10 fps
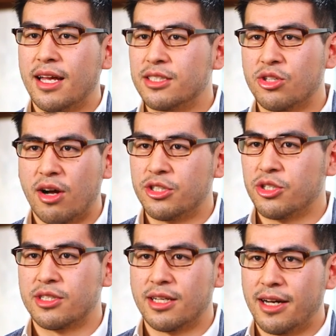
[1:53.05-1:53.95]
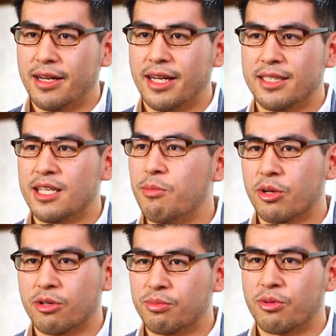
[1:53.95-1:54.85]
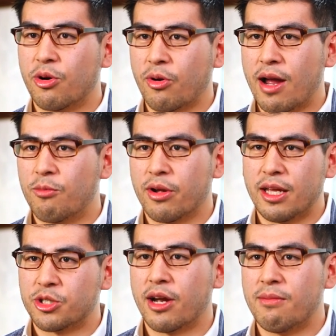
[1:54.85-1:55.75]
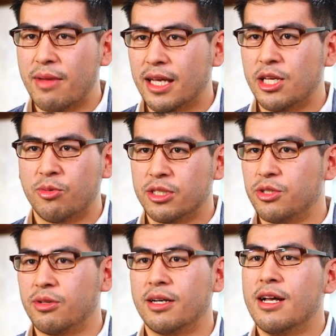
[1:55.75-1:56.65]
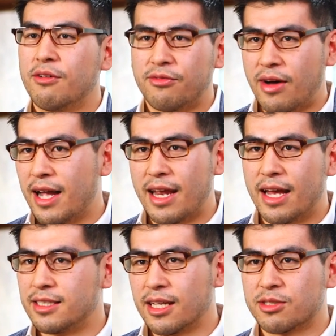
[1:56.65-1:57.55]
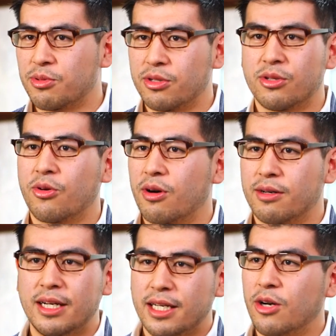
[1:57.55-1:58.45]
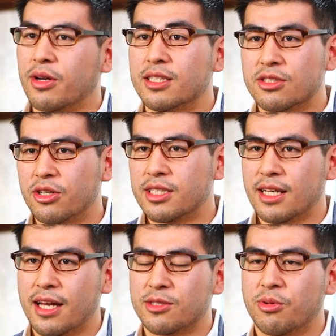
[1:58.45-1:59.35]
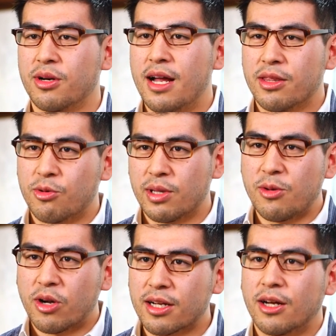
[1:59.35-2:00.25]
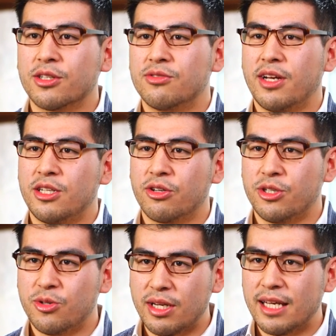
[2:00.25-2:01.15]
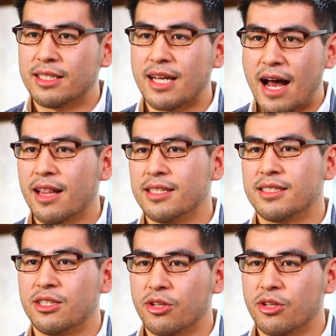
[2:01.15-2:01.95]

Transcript: It's not just a, a typical program where they try to make you into a finance expert or you know consulting expert. They really want to cultivate your unique talents and